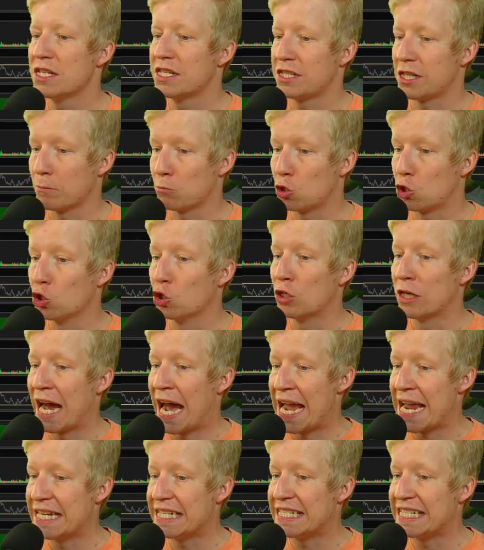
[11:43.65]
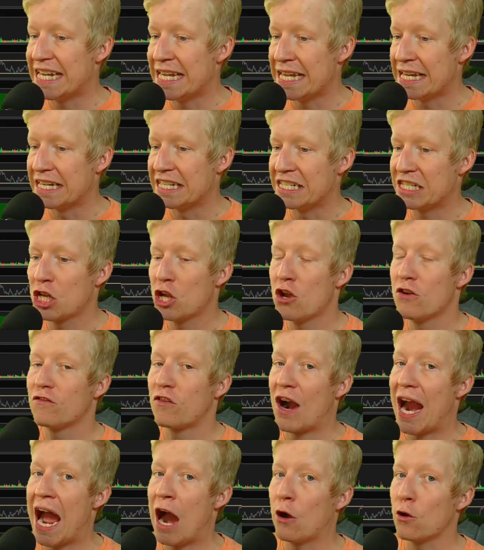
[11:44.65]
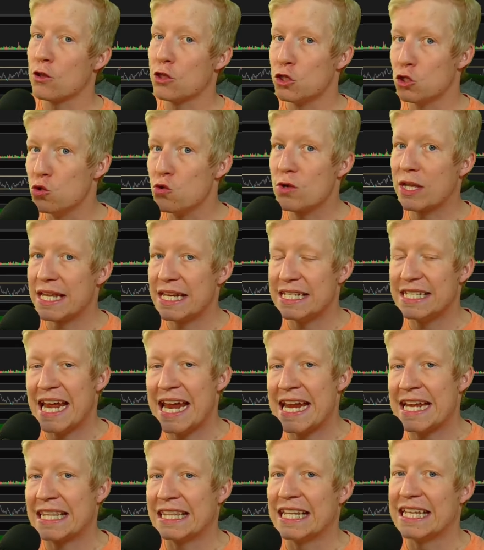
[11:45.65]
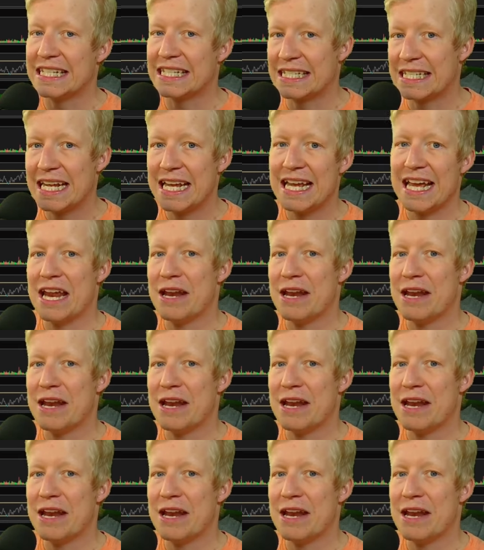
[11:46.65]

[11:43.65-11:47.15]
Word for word: some good ideas for how you can take this